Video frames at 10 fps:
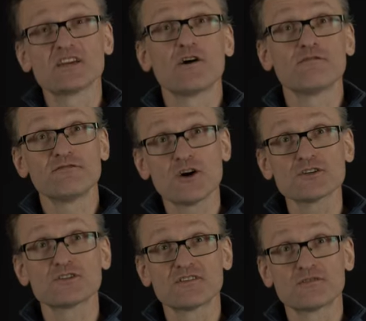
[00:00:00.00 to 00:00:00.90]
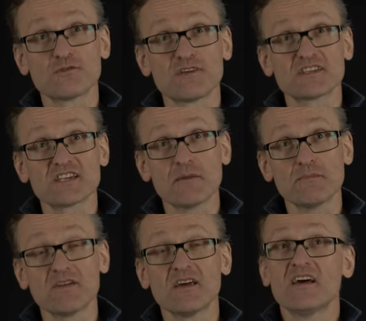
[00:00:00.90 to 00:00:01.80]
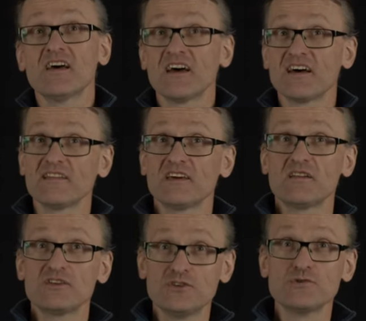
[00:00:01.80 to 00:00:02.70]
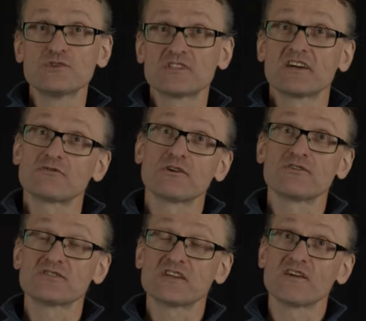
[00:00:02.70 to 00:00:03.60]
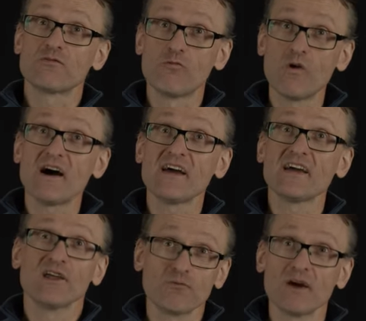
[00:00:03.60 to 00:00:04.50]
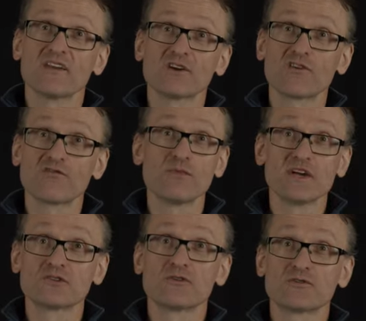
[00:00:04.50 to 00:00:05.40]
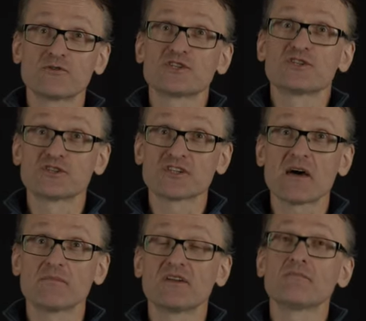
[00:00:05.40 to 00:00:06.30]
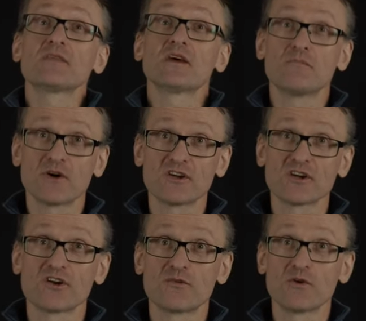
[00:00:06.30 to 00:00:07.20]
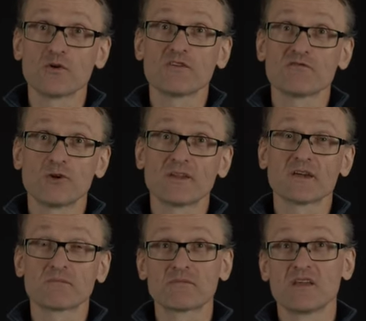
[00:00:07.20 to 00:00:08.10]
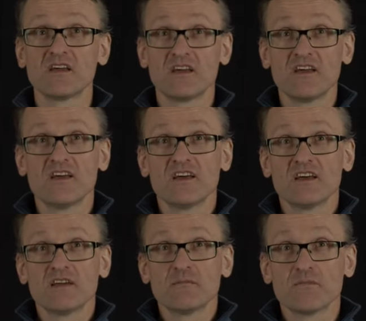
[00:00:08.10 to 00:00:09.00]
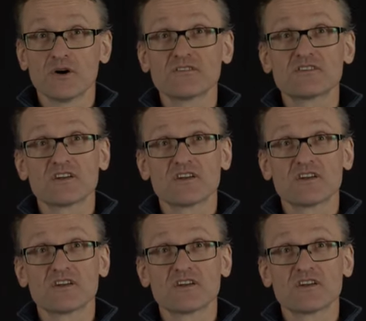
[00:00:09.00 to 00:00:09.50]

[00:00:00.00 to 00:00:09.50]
how fast do things happen, and then use that to understand why and when conformational transitions happen, in particular protein folding. But